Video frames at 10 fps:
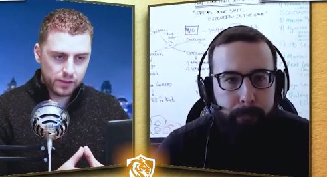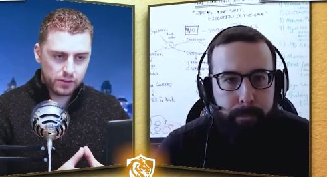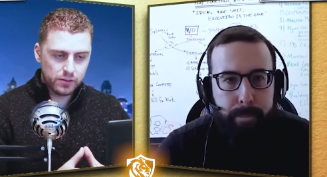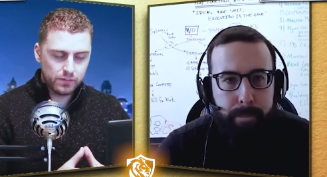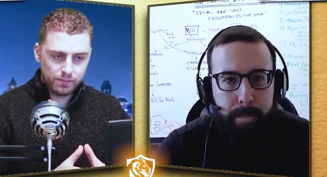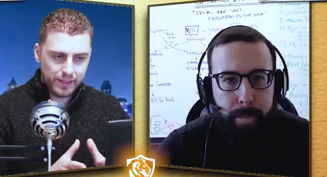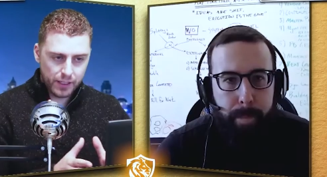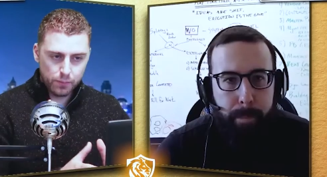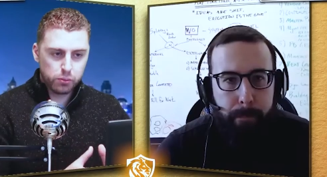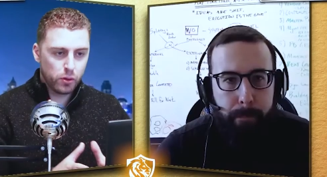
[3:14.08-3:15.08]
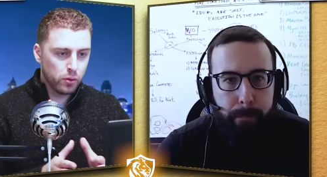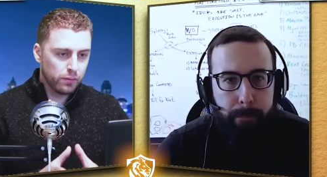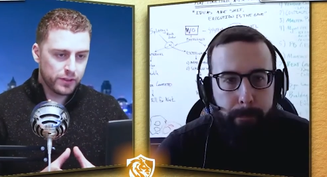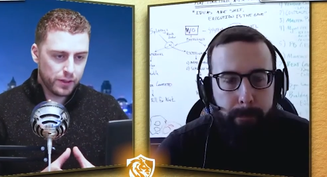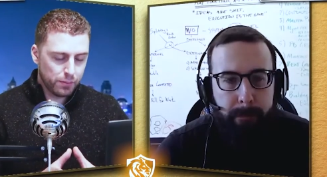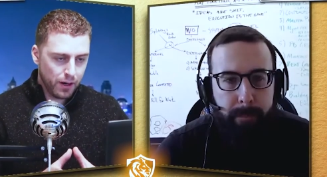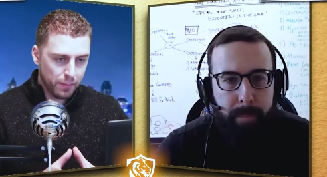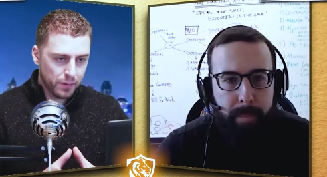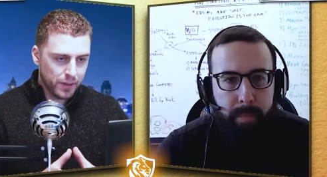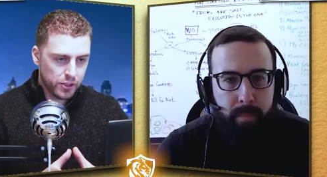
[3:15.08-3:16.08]
Speaker 1: skills that you brought over to the
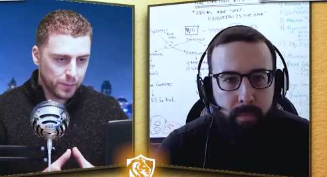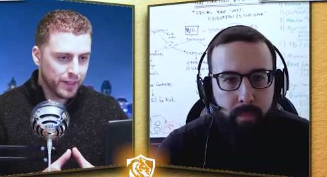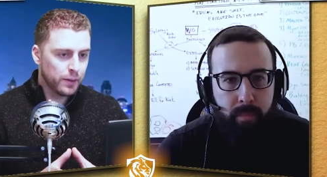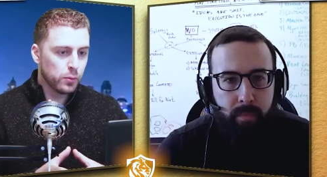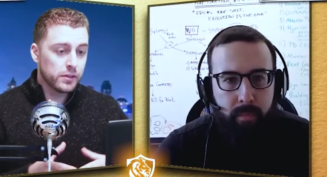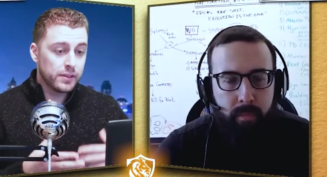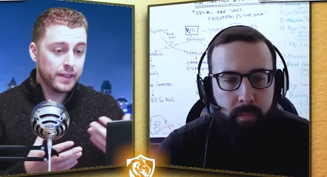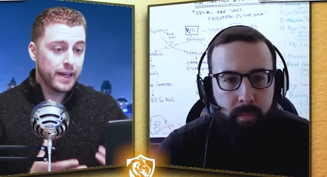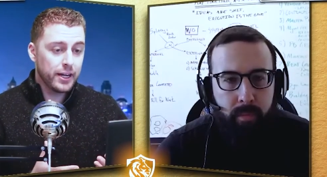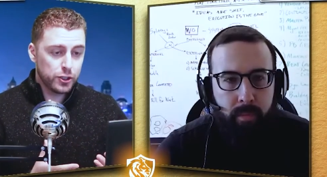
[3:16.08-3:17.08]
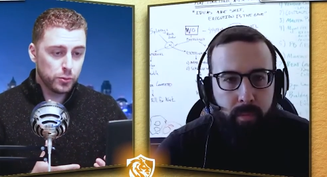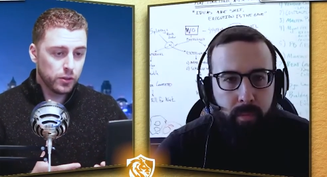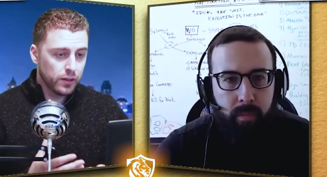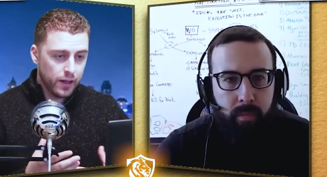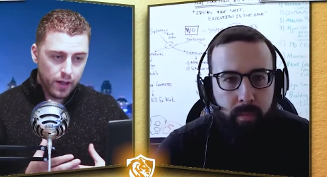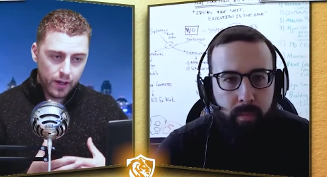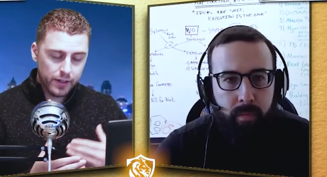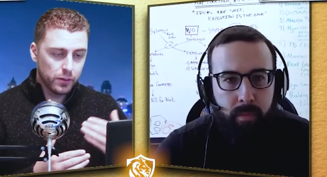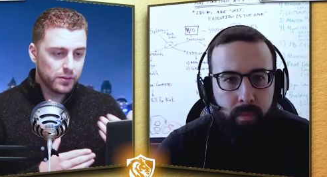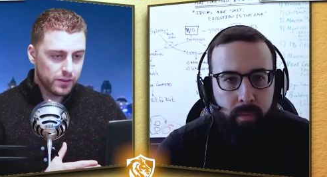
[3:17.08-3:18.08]
property management game was the actual,
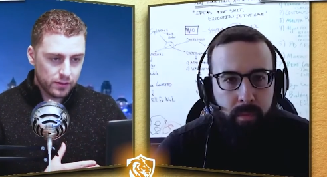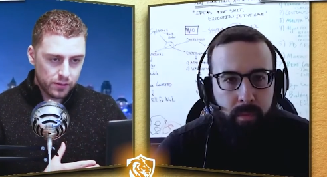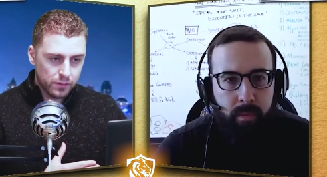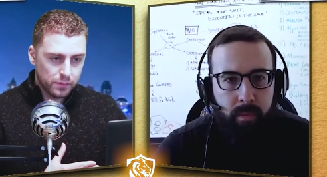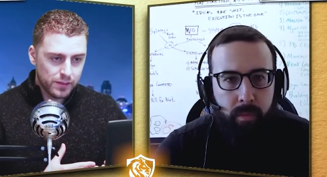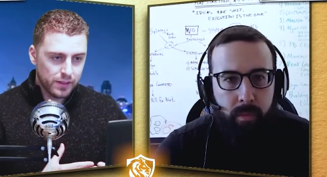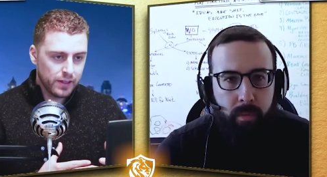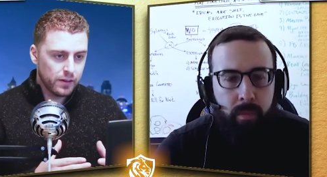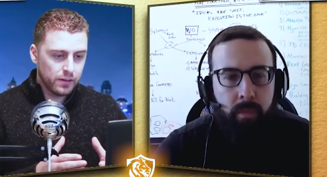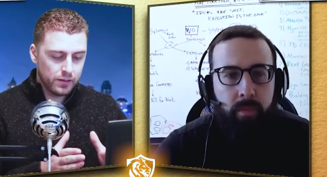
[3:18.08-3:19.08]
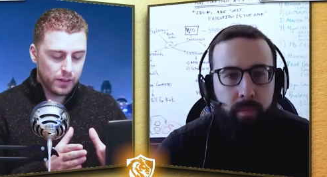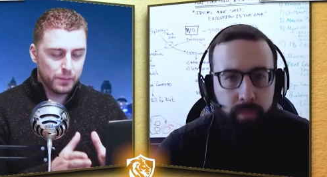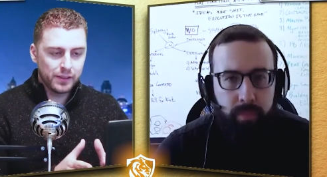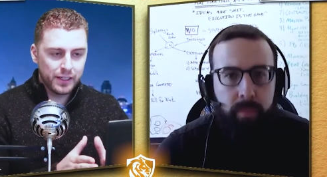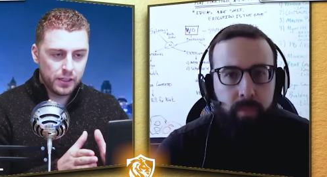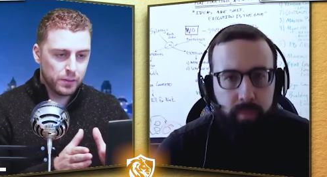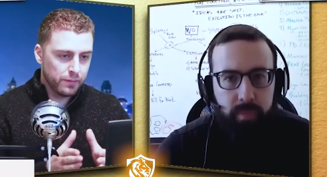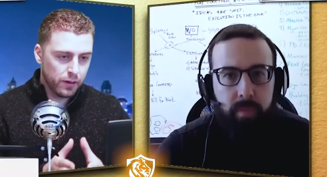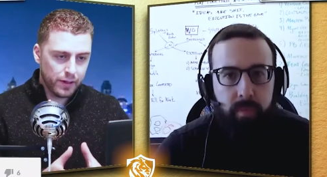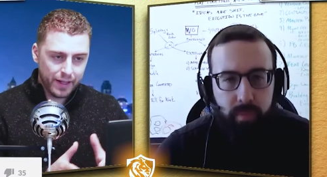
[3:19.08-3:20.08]
systems and then the ability to
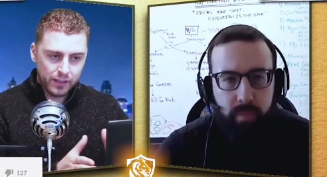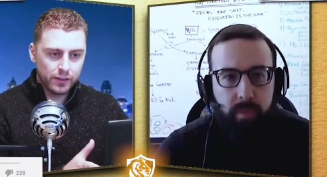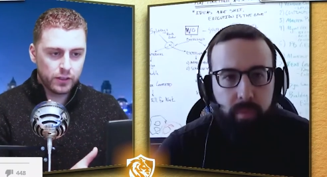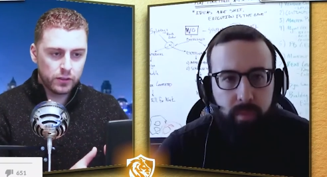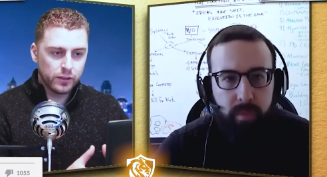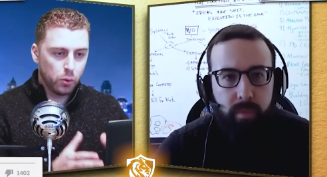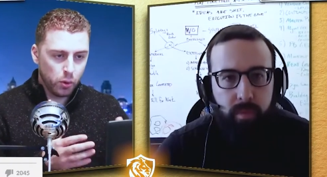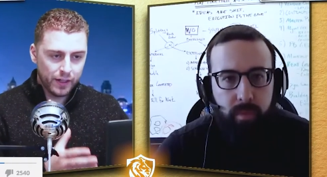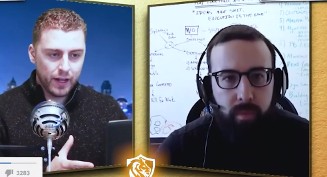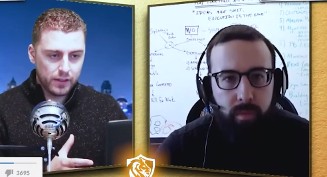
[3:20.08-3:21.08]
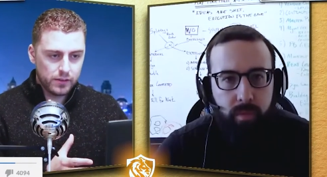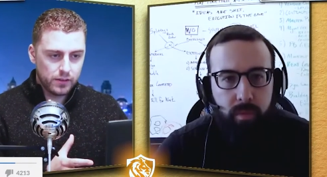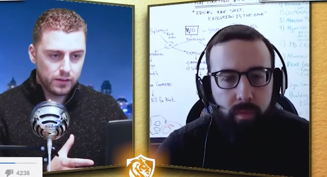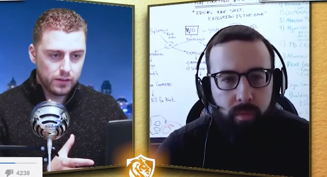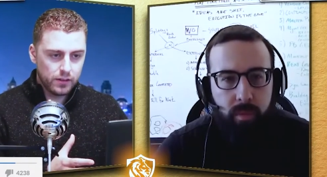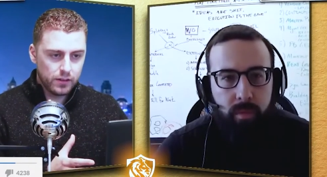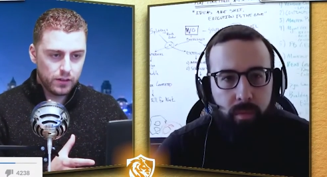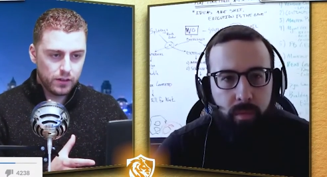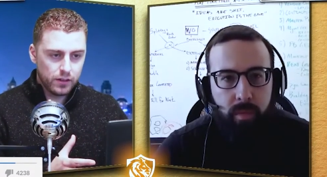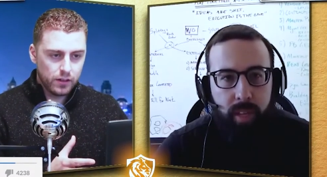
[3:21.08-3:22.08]
be
Speaker 2: very analytical and organized.
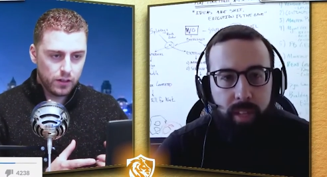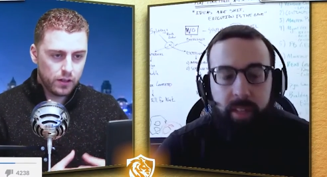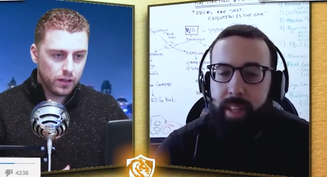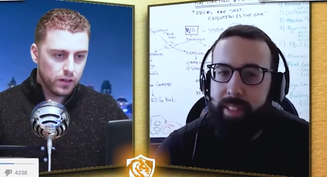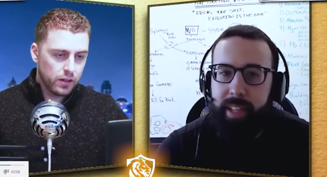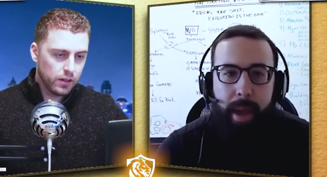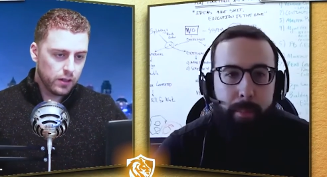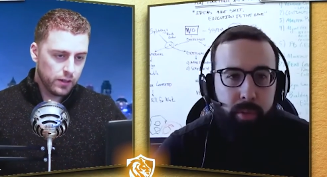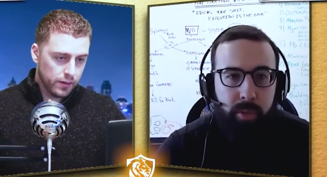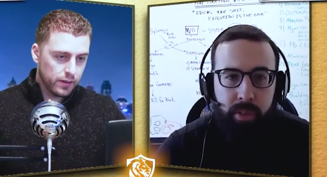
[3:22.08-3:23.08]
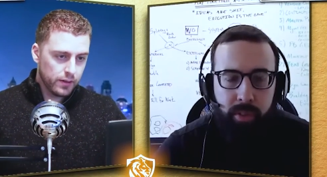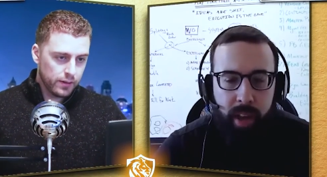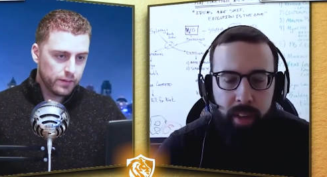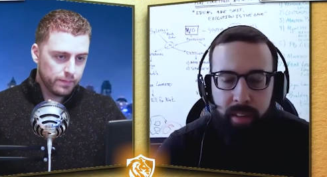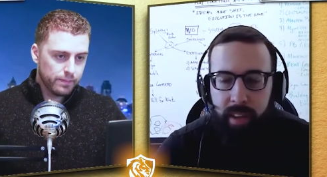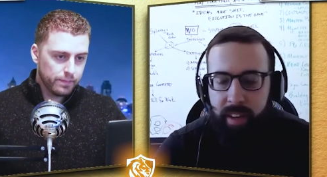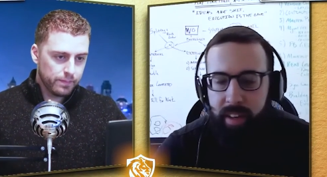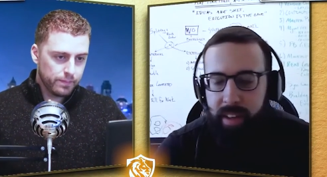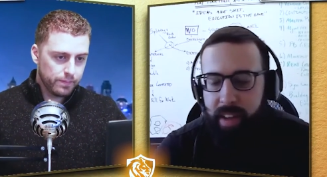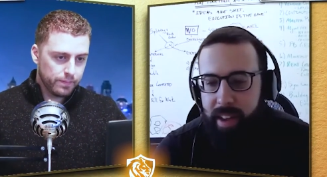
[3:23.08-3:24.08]
That's absolutely right. Like
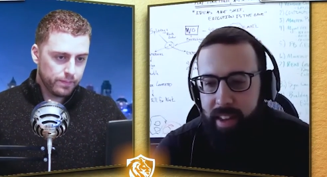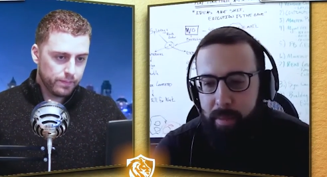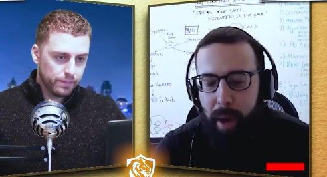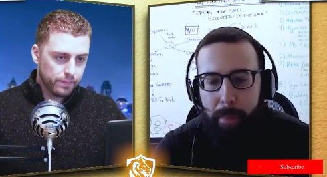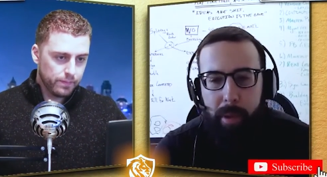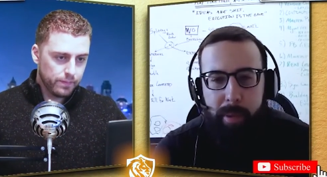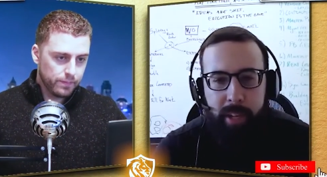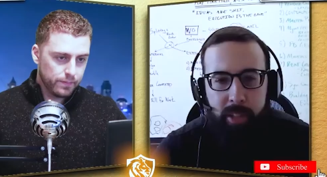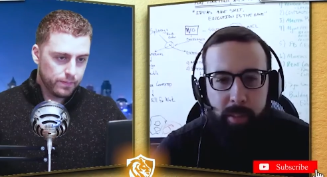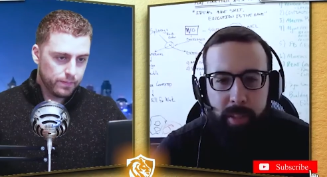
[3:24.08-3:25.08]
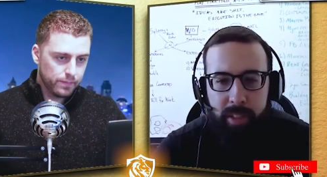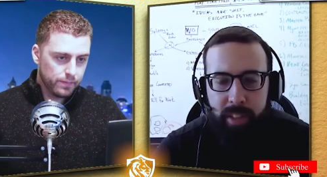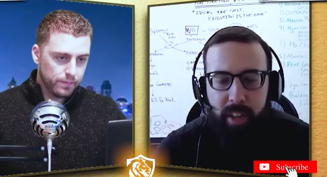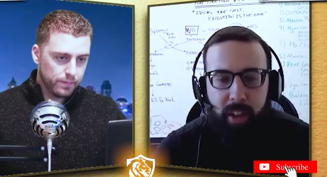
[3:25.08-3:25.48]
in the property management business, I call it